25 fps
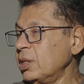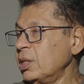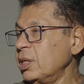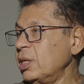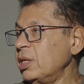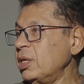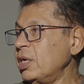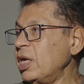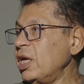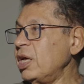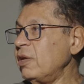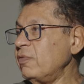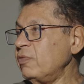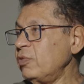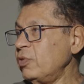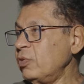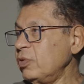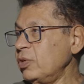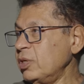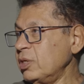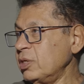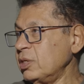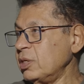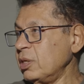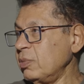and I have
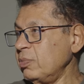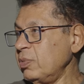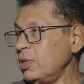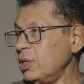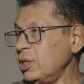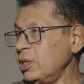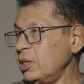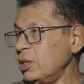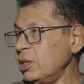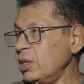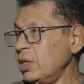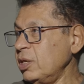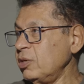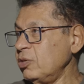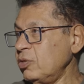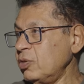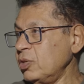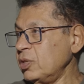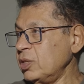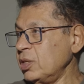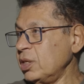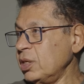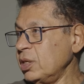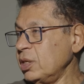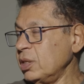noticed something
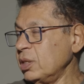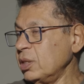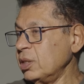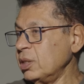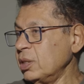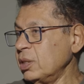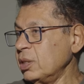interesting.